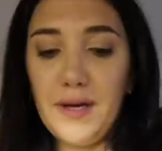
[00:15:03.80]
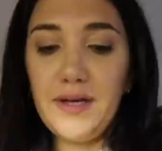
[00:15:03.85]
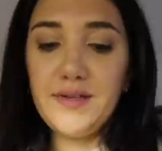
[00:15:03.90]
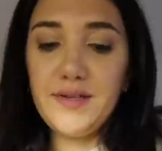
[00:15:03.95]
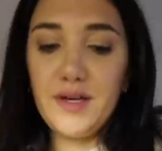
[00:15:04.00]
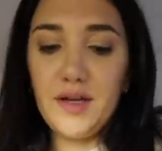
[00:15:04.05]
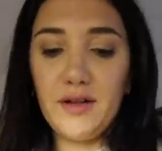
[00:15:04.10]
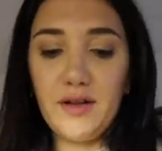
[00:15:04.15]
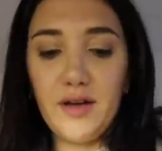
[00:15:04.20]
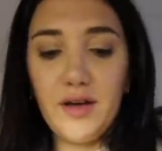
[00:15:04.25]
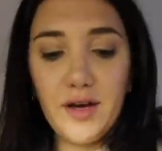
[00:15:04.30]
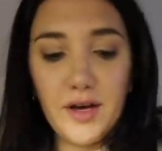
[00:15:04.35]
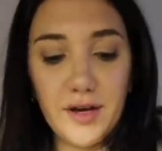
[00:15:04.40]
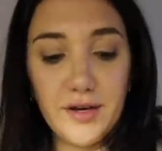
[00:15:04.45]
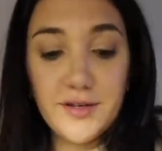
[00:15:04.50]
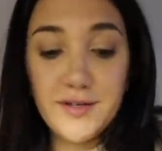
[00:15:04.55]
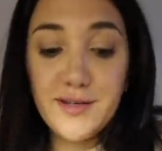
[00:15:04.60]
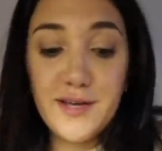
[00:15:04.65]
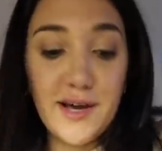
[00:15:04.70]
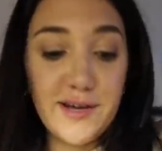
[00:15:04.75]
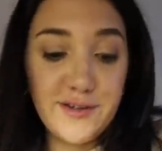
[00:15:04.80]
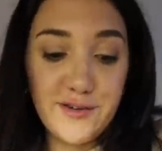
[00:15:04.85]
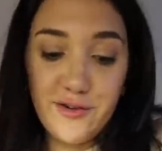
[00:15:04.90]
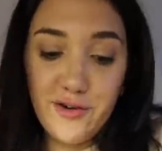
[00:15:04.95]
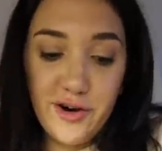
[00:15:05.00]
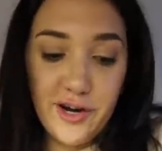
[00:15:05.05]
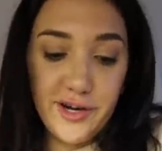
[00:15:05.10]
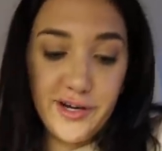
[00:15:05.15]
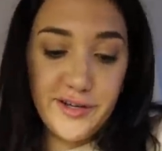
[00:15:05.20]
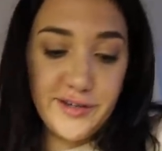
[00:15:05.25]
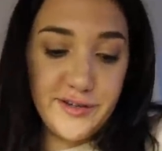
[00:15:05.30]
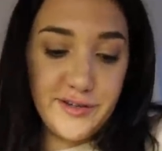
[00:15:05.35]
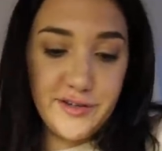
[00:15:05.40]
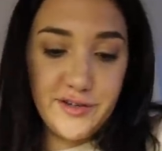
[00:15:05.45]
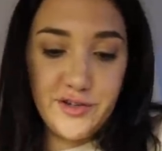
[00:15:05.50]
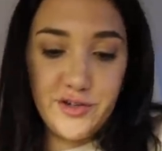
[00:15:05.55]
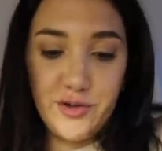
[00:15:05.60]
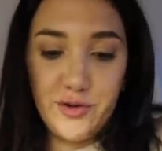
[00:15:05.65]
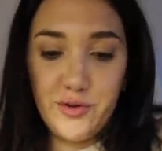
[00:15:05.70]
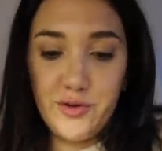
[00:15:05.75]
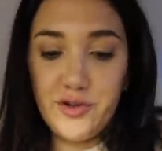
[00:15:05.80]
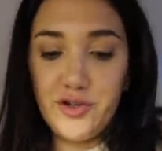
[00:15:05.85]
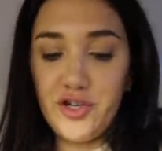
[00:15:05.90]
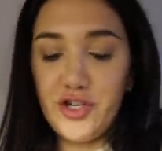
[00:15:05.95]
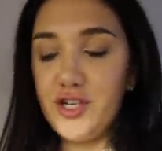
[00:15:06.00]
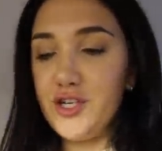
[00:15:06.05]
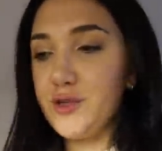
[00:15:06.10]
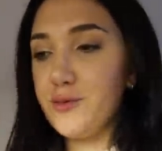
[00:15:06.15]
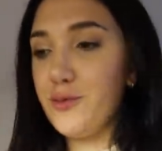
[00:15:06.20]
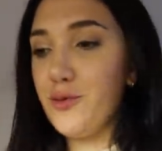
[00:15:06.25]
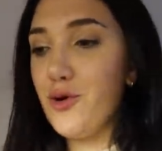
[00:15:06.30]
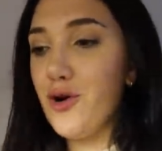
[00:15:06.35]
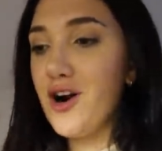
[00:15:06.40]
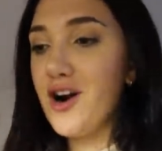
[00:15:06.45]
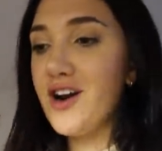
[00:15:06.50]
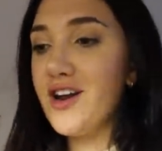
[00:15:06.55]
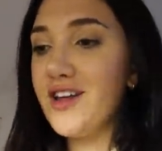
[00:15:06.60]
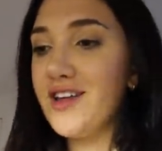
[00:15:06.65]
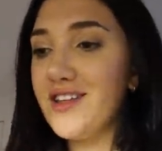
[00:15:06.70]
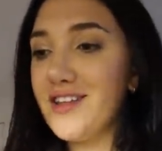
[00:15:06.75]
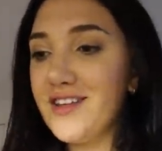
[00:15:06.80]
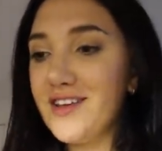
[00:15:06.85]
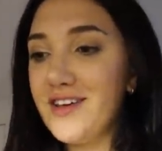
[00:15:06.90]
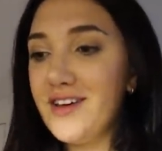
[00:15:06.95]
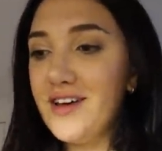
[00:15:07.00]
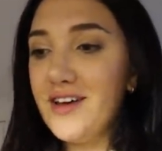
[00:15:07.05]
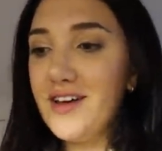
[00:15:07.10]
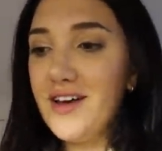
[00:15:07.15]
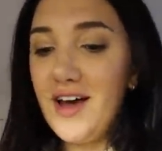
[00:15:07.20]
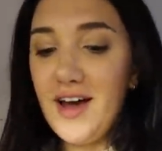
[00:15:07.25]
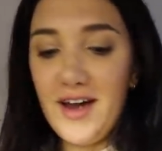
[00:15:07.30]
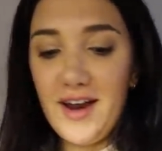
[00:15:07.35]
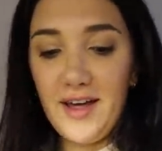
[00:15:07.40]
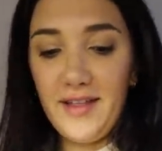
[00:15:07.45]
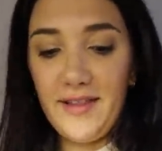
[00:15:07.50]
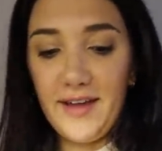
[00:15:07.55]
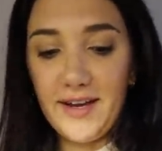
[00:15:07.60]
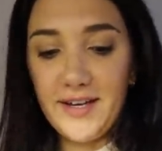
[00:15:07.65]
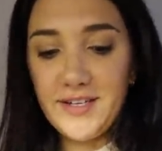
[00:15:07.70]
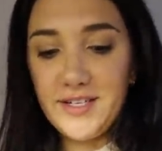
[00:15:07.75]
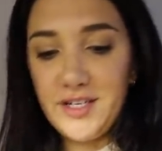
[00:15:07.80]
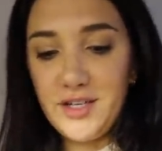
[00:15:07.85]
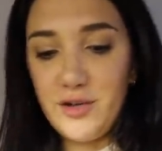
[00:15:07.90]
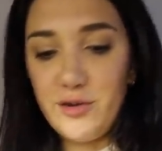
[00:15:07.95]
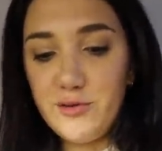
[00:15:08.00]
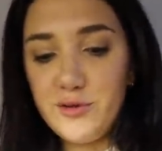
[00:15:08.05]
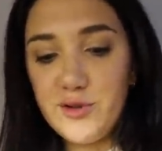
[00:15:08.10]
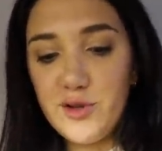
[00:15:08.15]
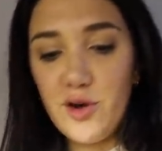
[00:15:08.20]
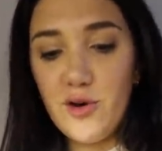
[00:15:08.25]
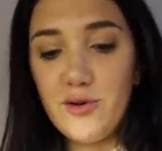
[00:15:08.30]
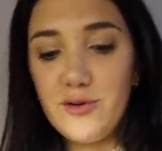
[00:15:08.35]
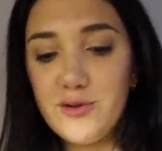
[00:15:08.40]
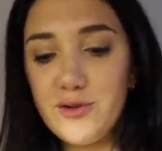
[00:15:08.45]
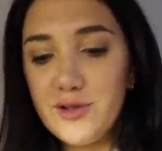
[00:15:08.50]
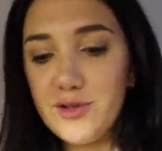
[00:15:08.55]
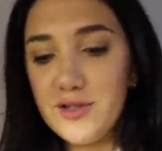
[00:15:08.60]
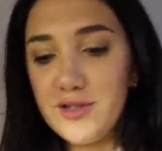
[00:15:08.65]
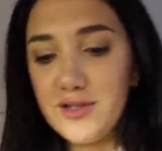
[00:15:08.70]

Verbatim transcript: basically accessories to the cheese board and I like to use those.